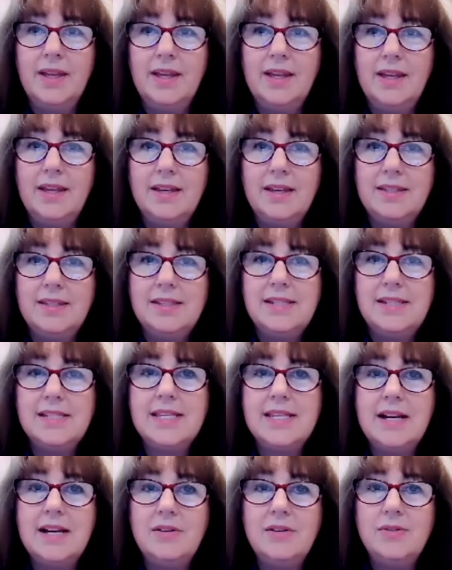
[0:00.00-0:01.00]
And it is
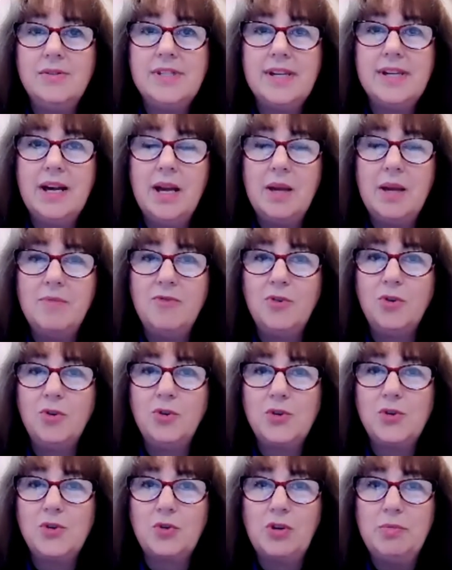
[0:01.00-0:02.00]
now time for the
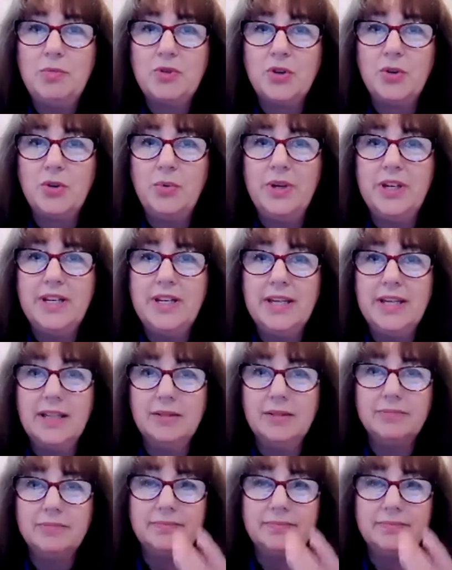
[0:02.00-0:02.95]
scripture reading.